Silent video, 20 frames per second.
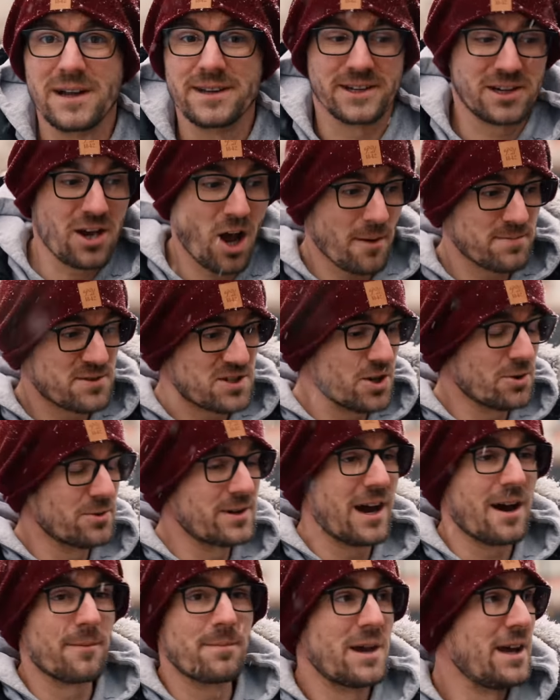The cops showed
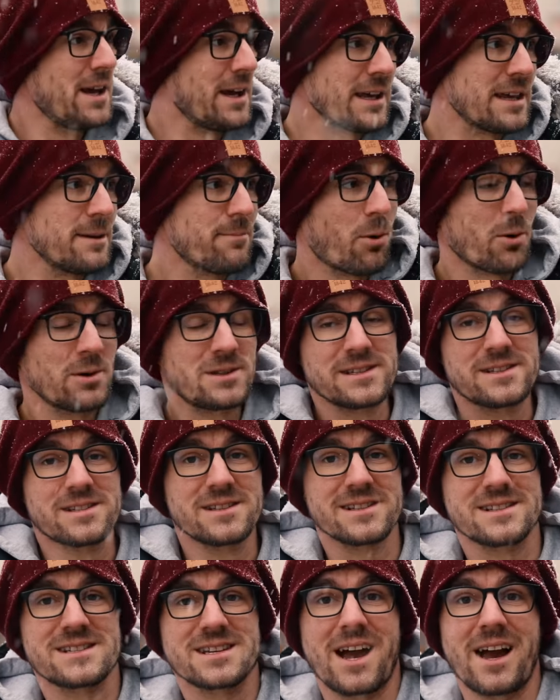up, he pointed
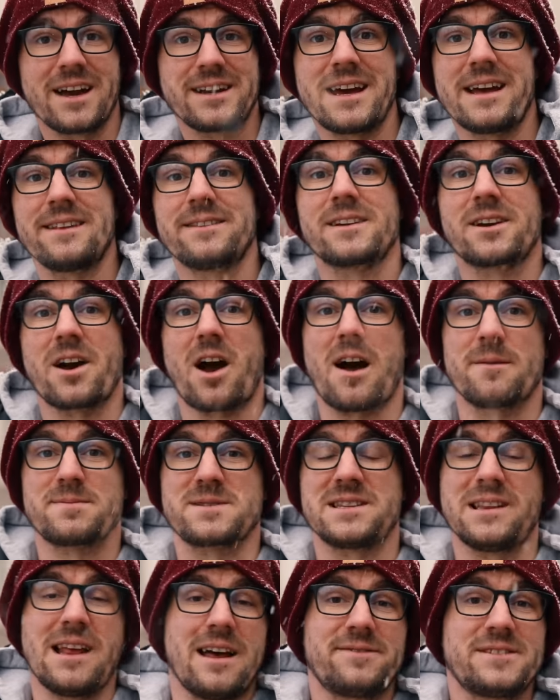to the sign, and the
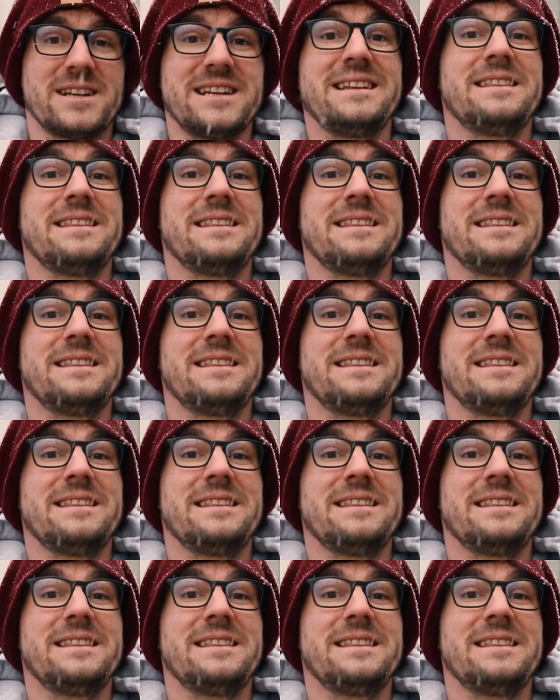cops left.